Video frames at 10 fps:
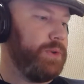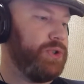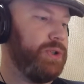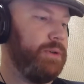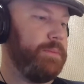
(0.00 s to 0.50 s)

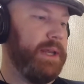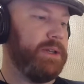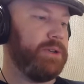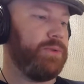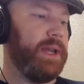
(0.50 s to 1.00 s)
should be
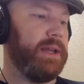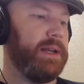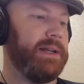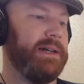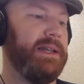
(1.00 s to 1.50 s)
to create
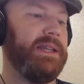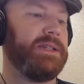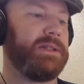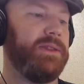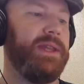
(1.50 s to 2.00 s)
at
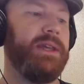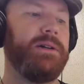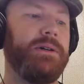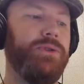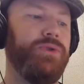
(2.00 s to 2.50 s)
least the
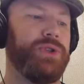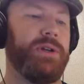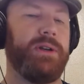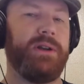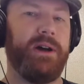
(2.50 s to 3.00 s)

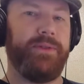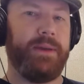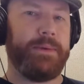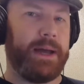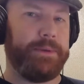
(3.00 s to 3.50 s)
illusion of
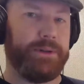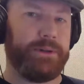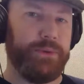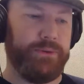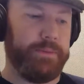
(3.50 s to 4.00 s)
a popular
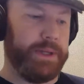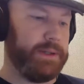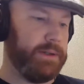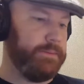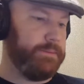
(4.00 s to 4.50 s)
movement,